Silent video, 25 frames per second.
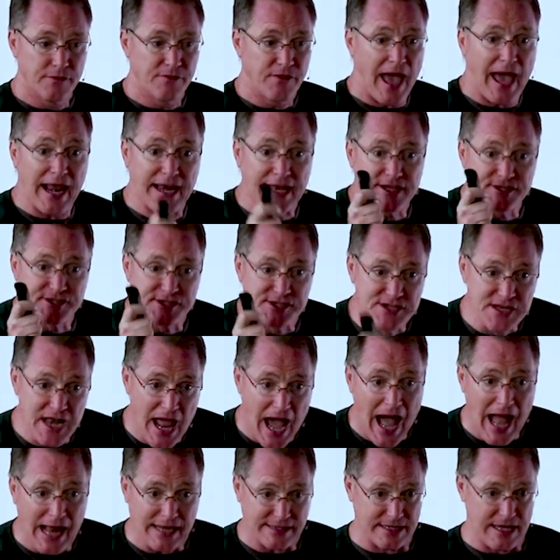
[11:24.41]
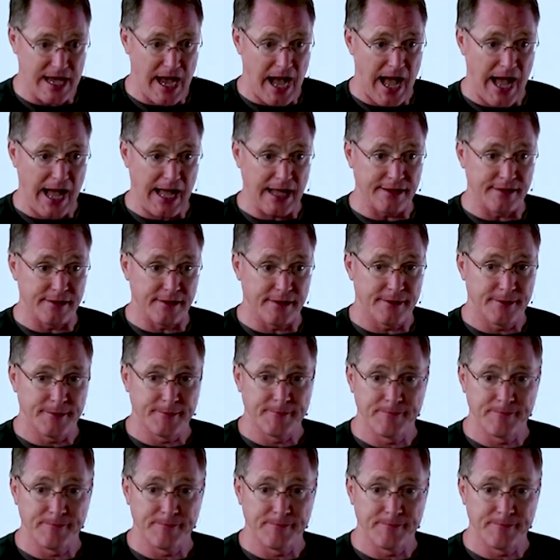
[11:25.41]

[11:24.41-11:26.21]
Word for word: That is not God.